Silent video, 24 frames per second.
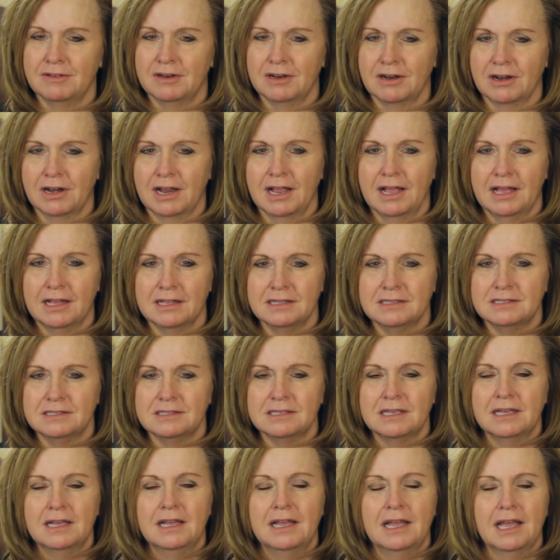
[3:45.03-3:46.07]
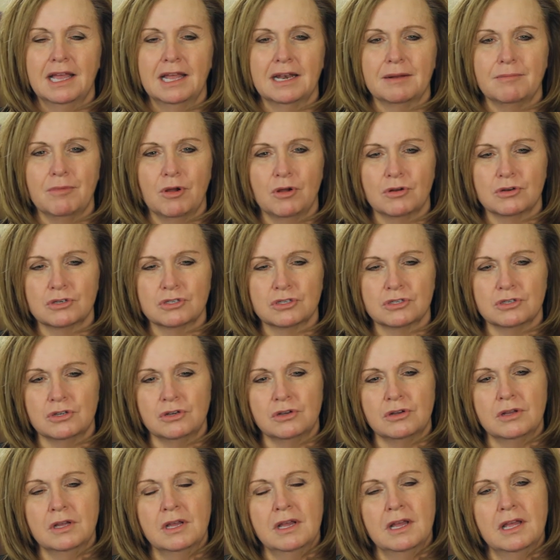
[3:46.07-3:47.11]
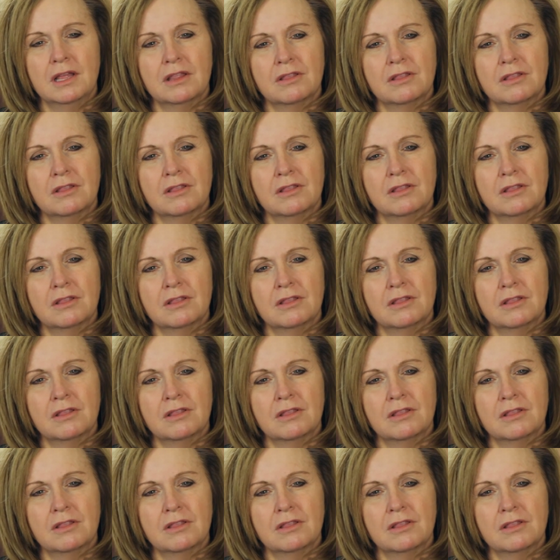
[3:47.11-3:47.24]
in our heads and emotional.